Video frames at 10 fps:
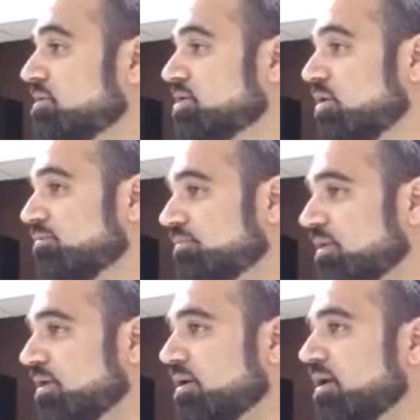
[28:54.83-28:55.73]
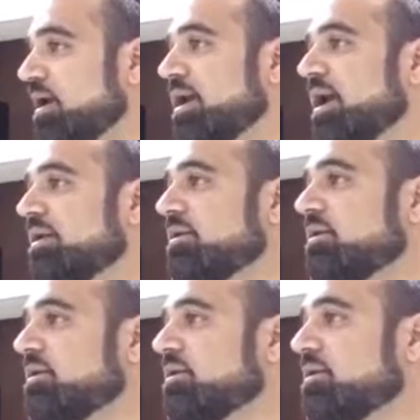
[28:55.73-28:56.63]
So, again,
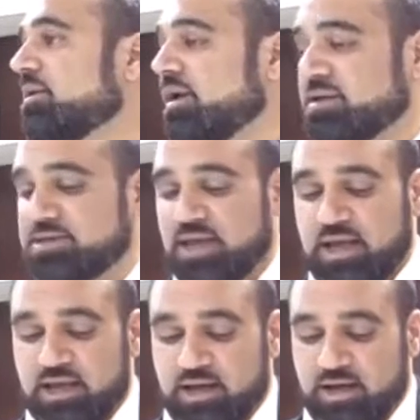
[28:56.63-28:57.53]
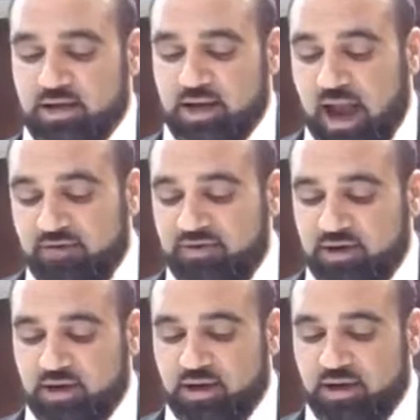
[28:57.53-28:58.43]
it's having
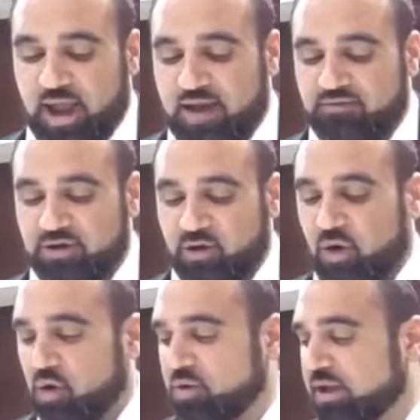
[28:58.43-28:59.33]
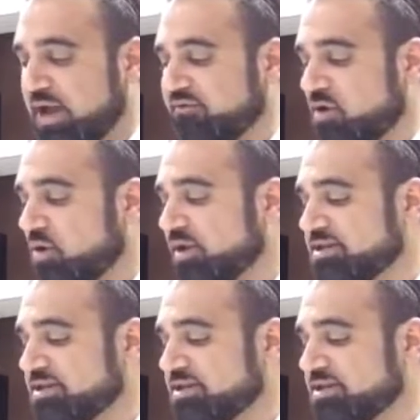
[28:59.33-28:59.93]
your whole life, your whole